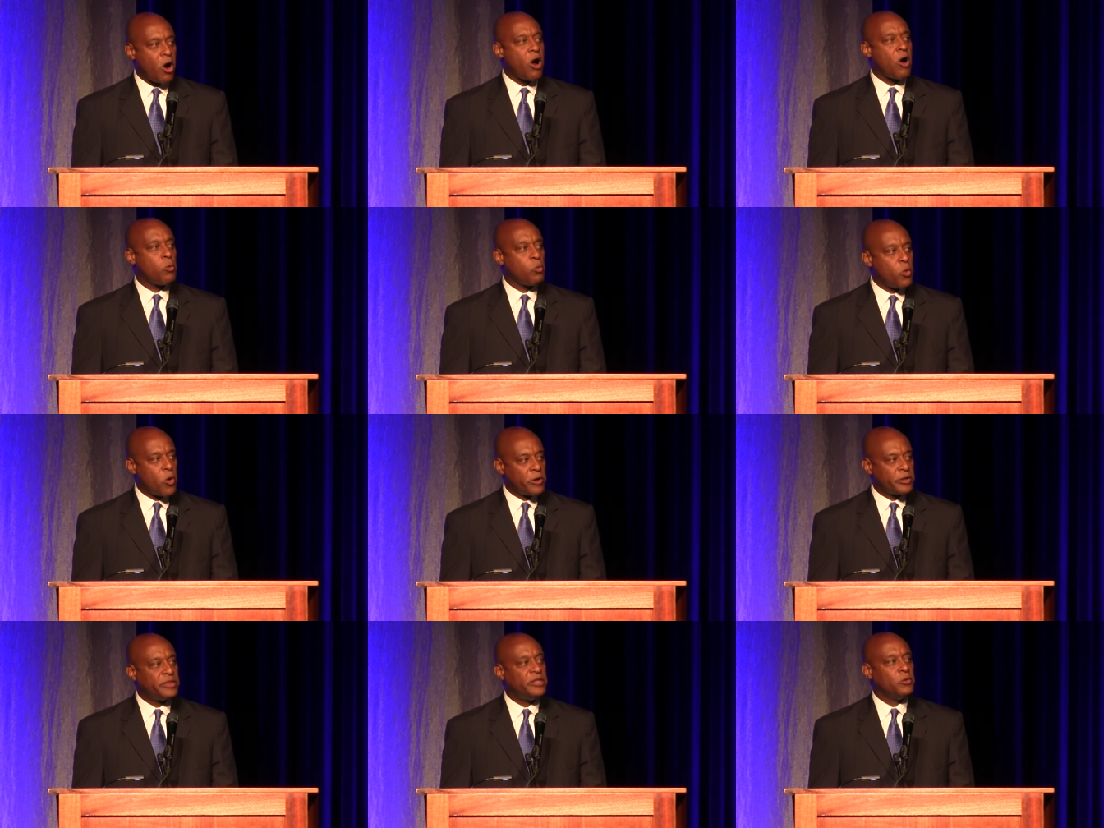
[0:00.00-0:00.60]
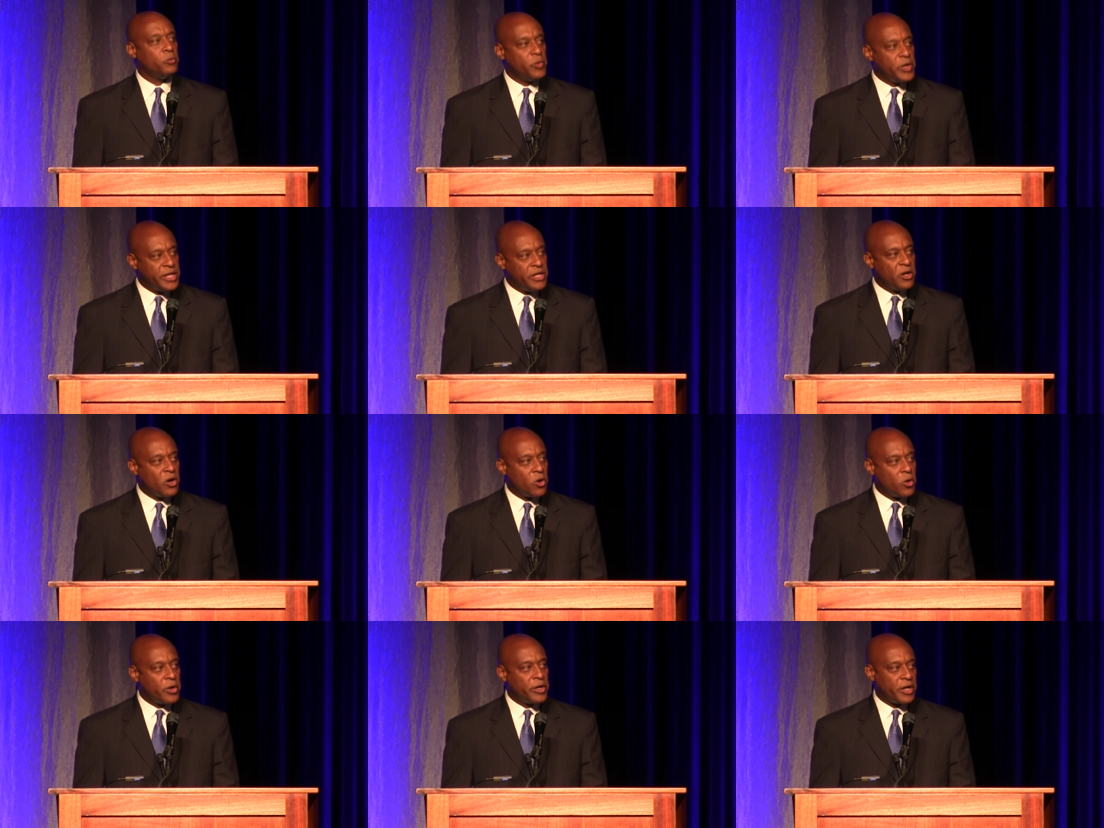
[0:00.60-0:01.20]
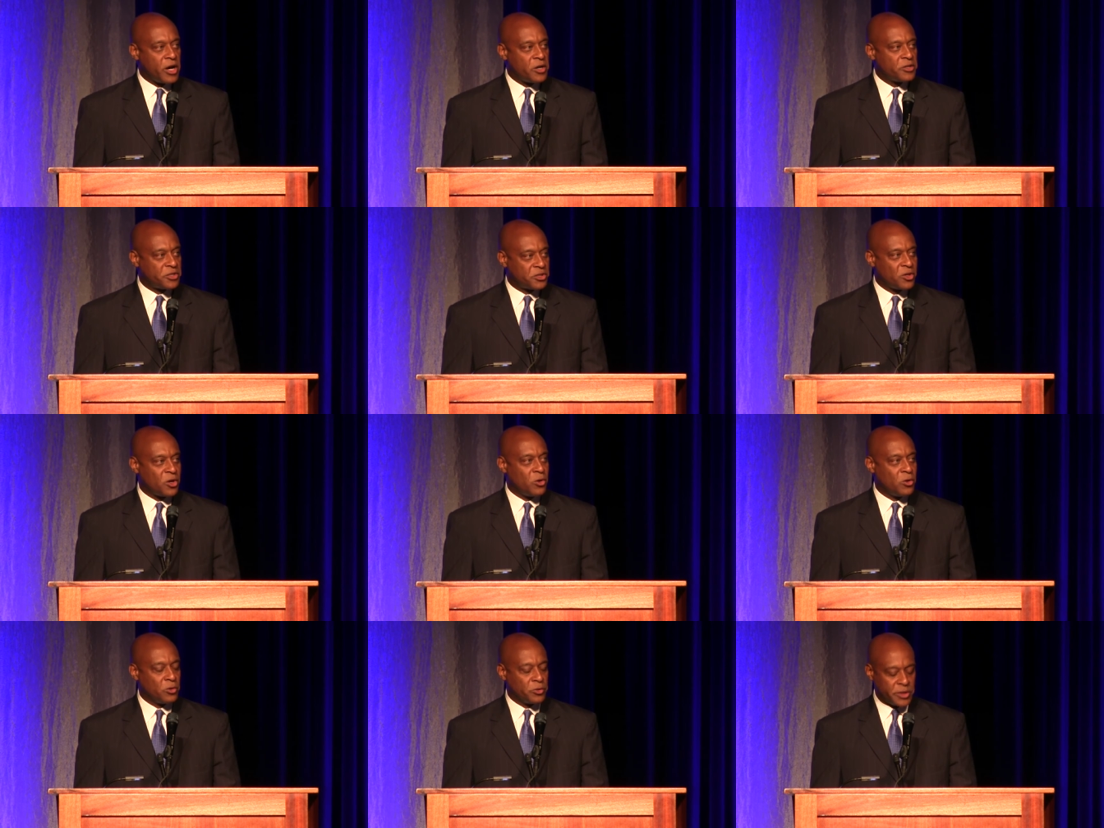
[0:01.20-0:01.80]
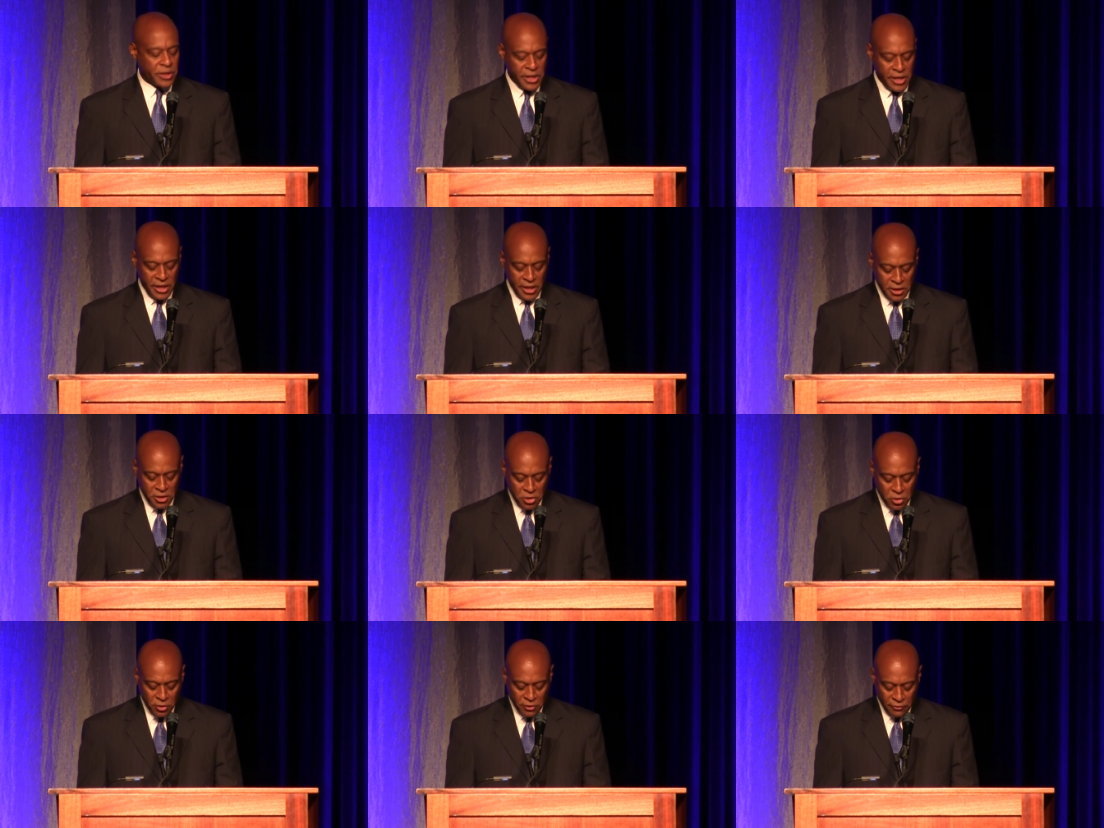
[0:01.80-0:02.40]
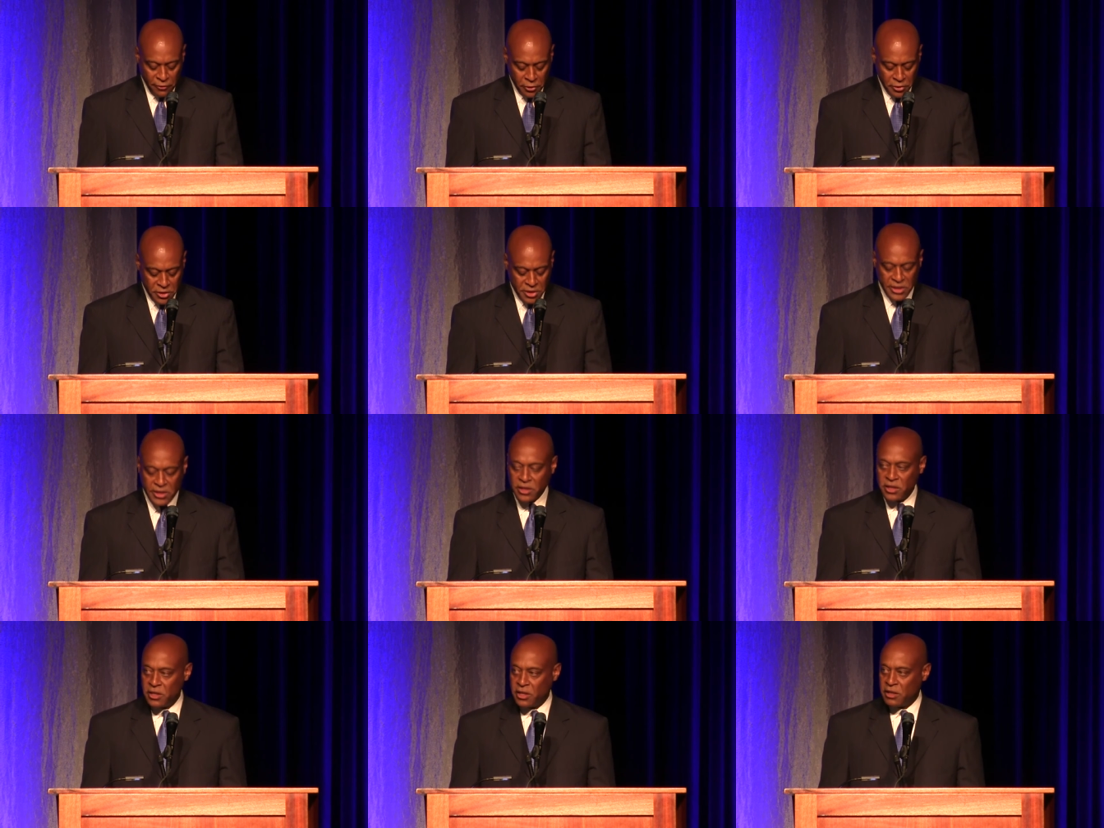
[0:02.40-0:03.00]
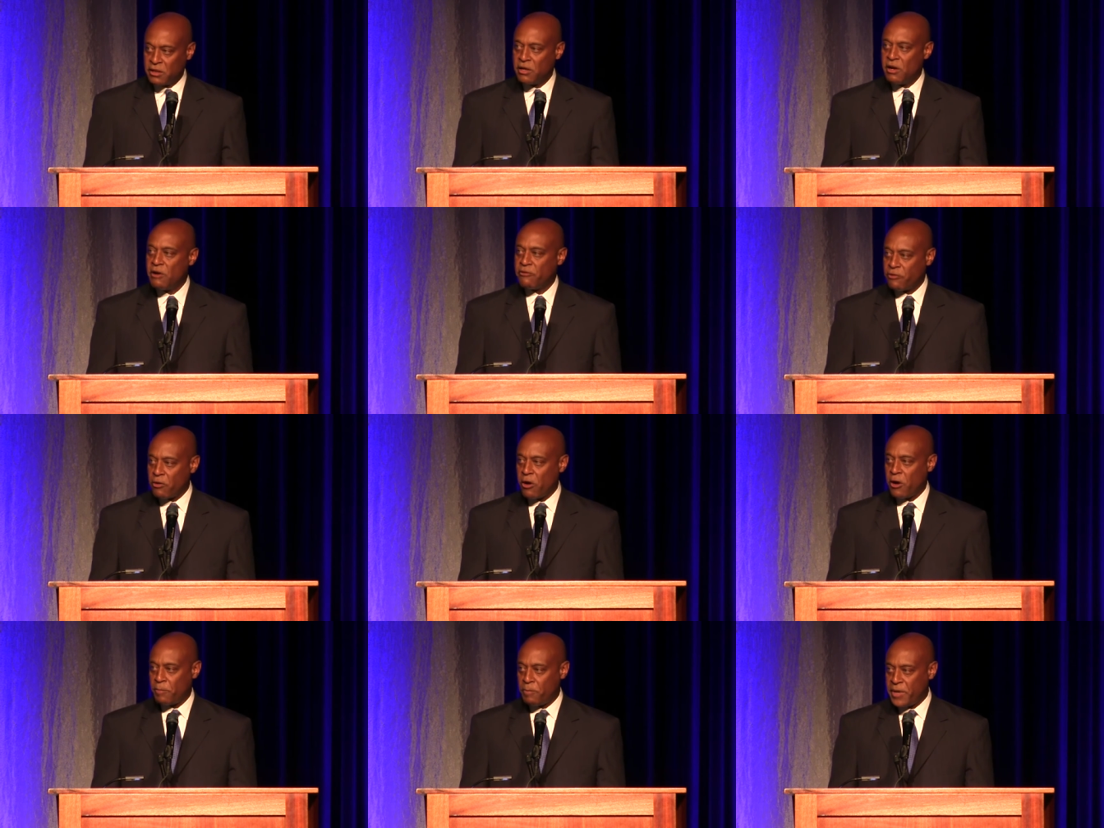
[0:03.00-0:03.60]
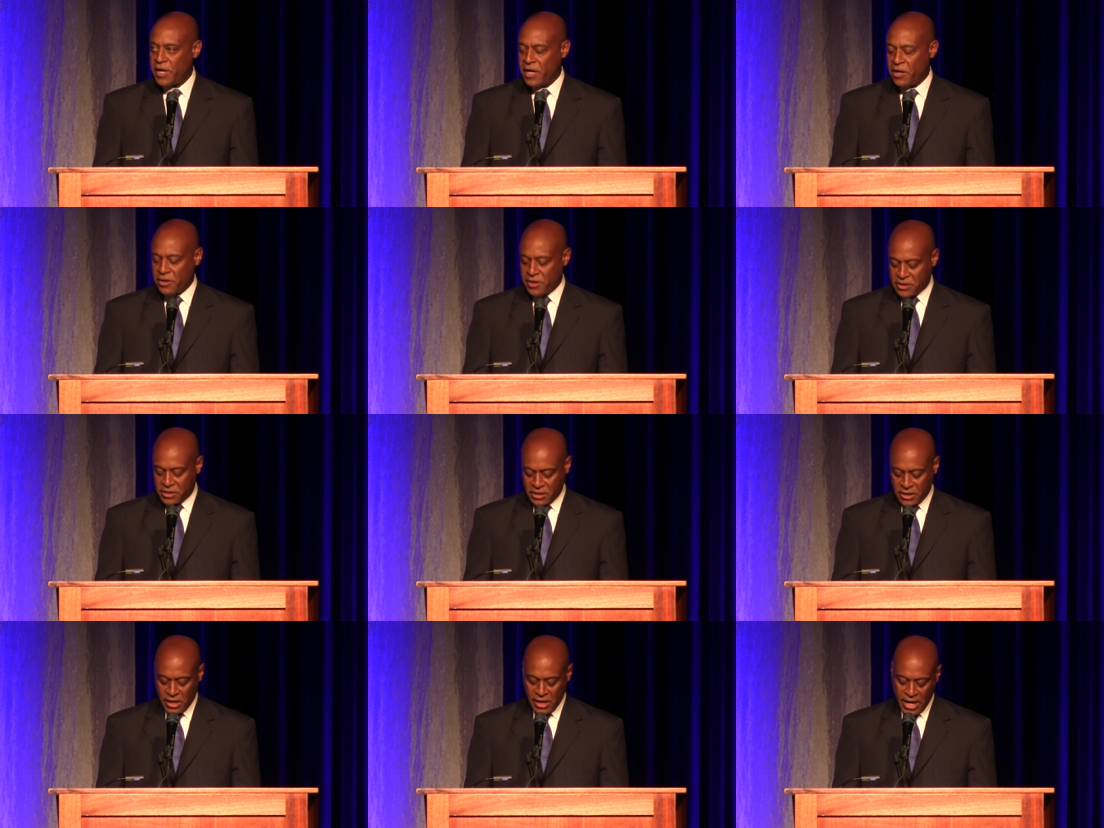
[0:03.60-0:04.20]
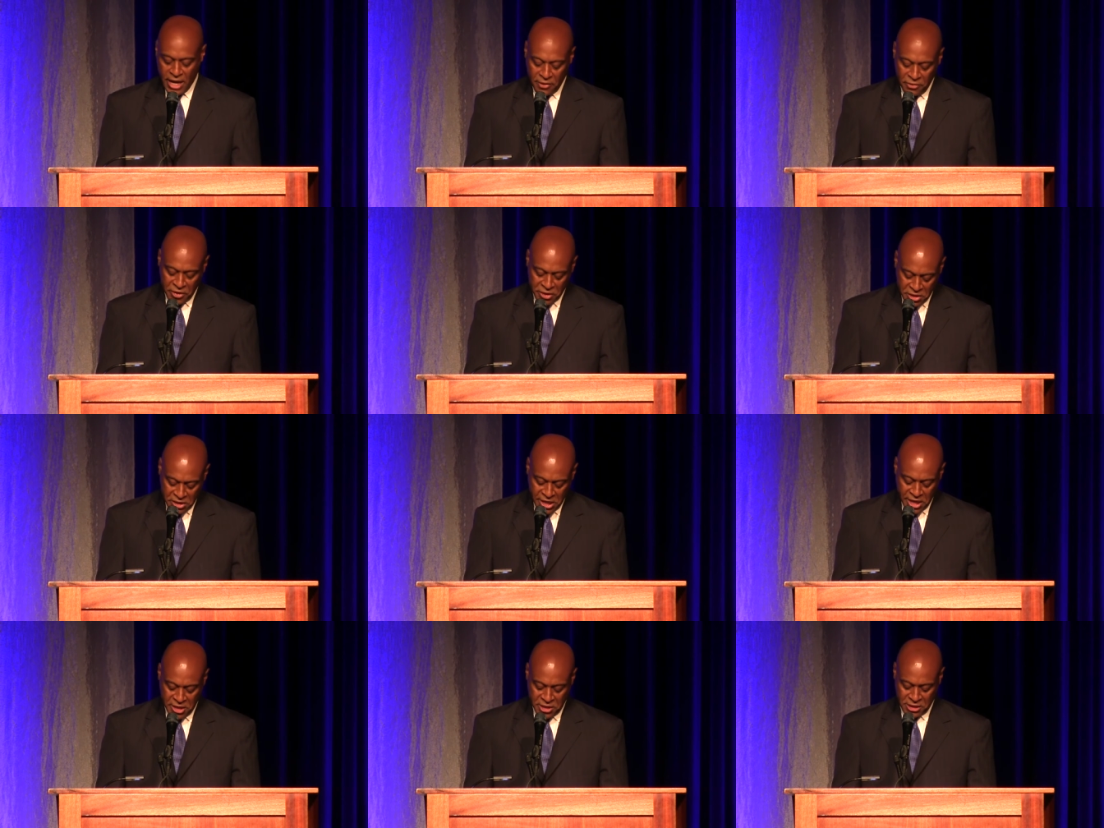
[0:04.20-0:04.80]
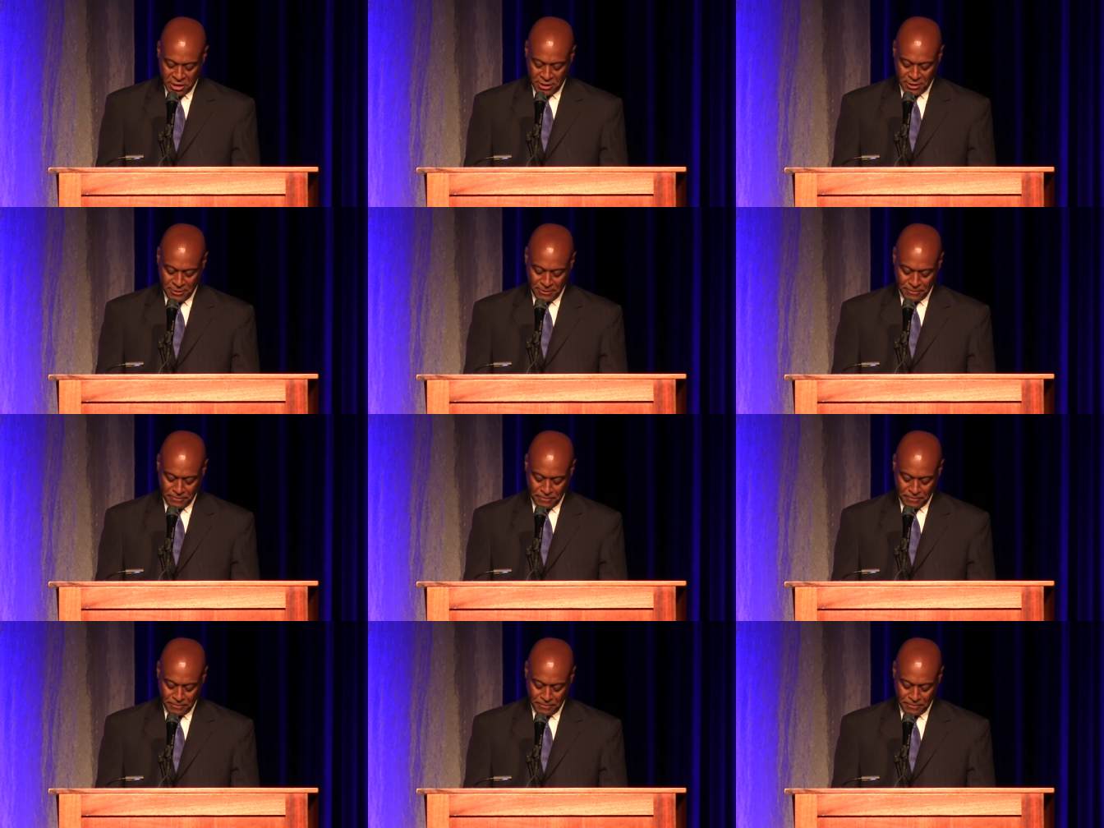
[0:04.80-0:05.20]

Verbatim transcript: our work that we know in our souls is universally good for our parents and this nation.